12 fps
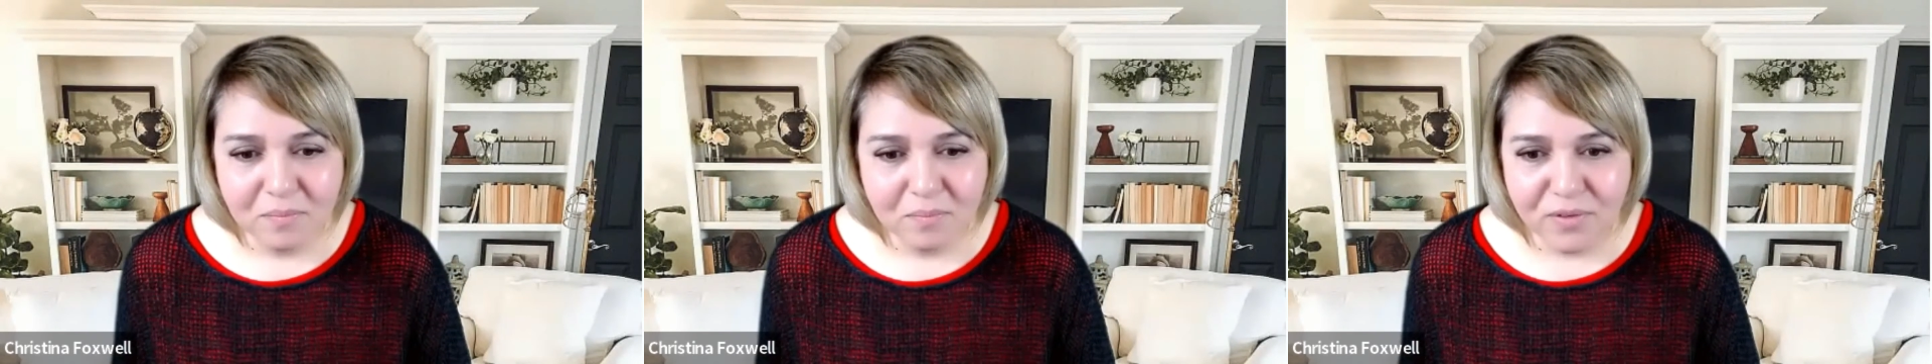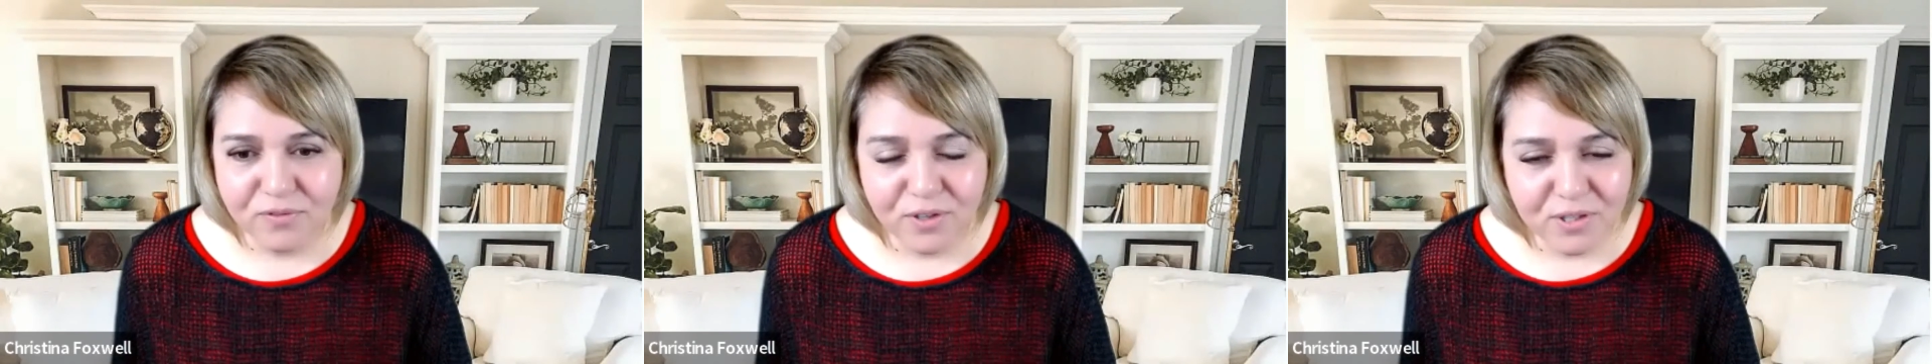
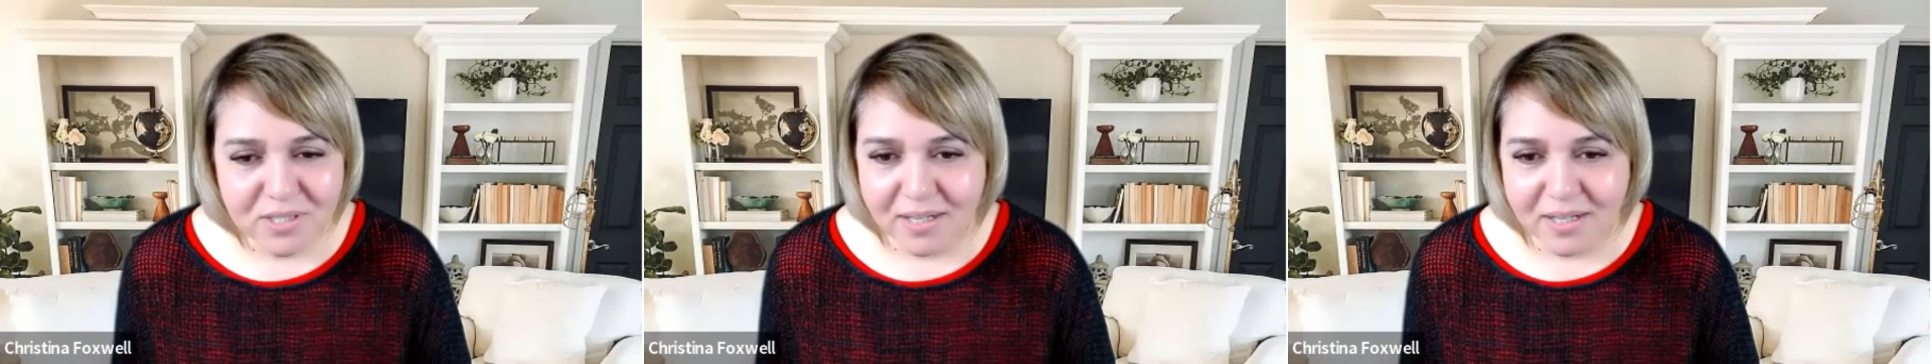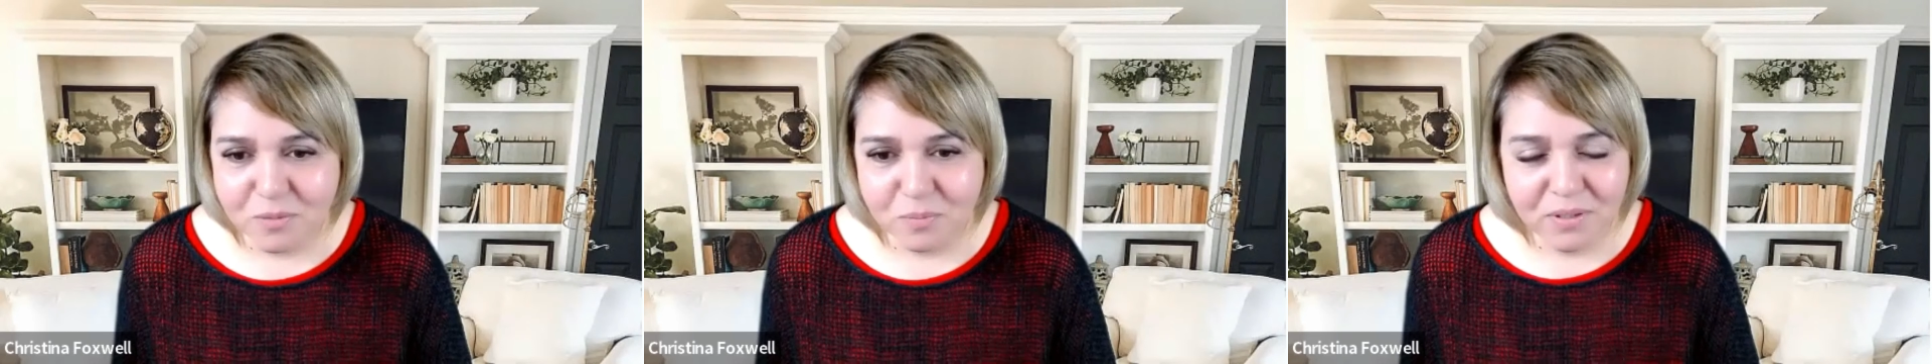My first
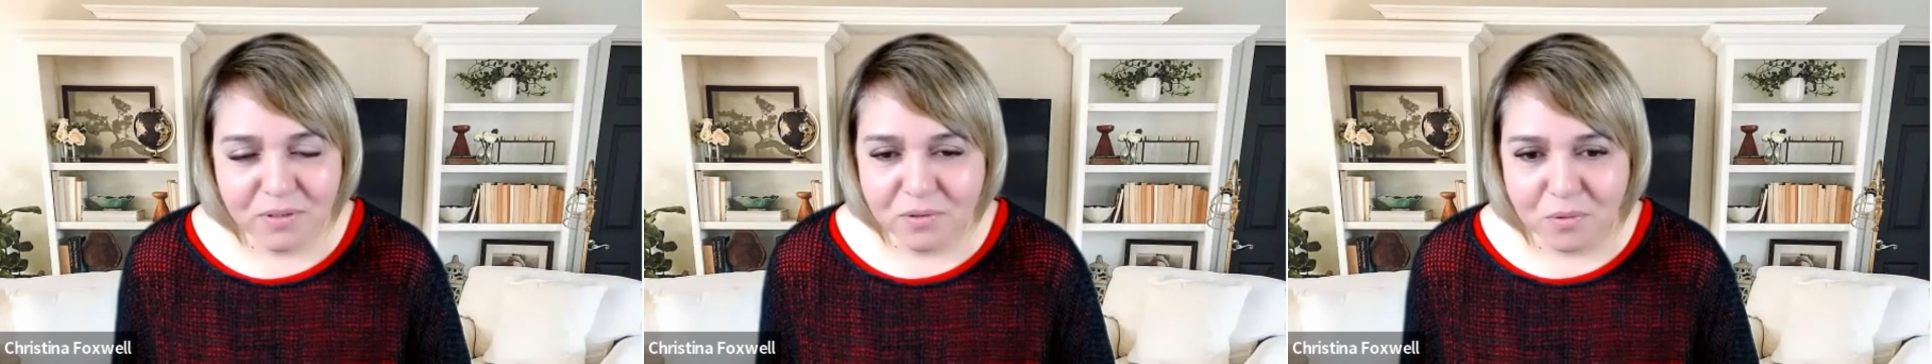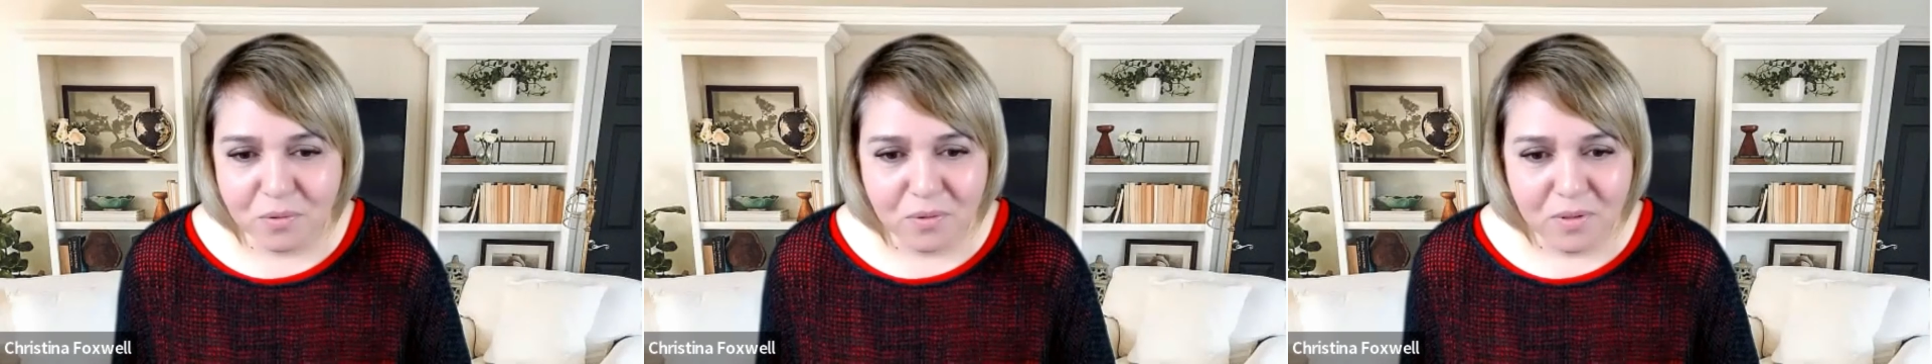husband,
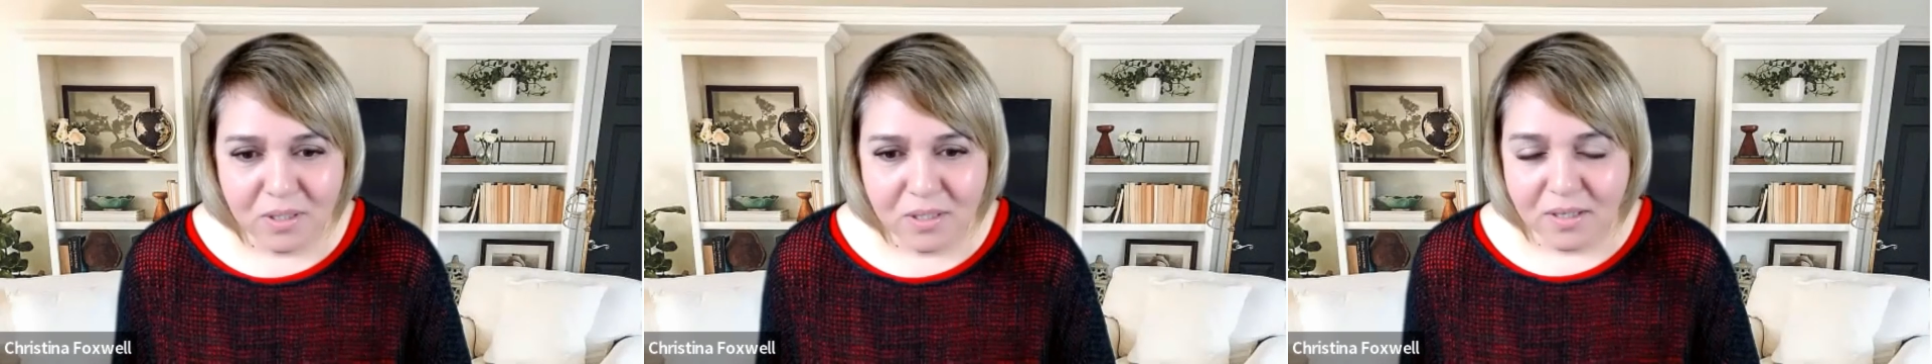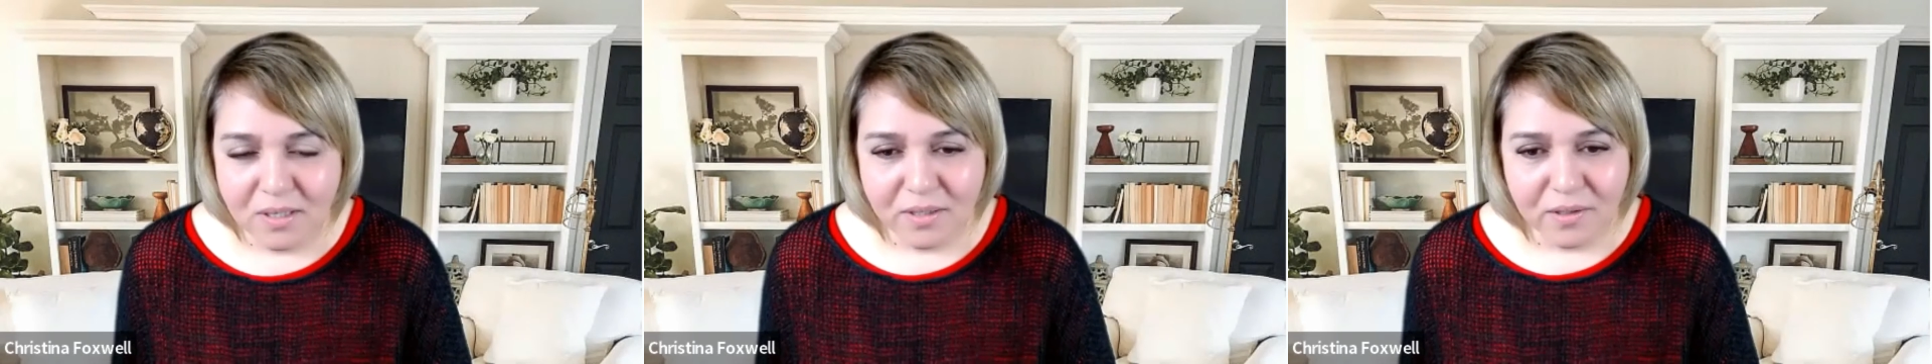or,
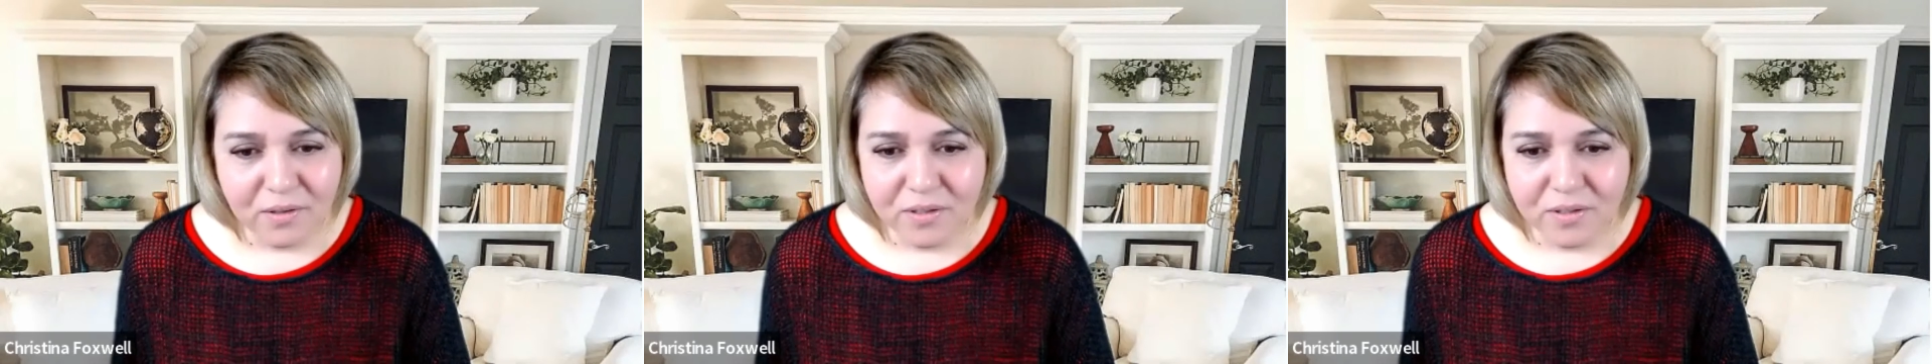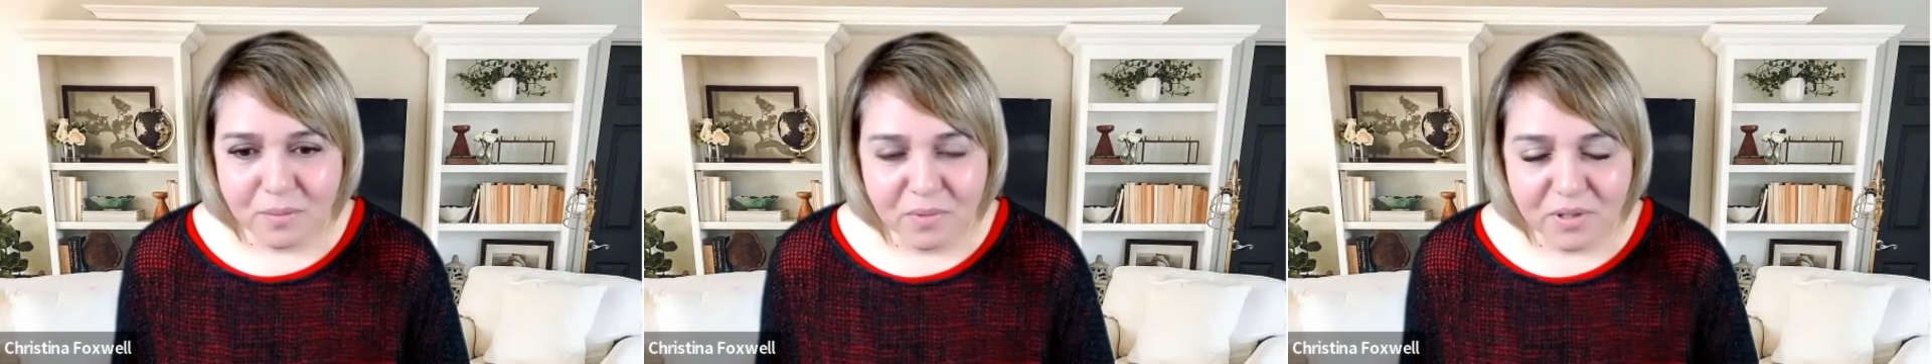some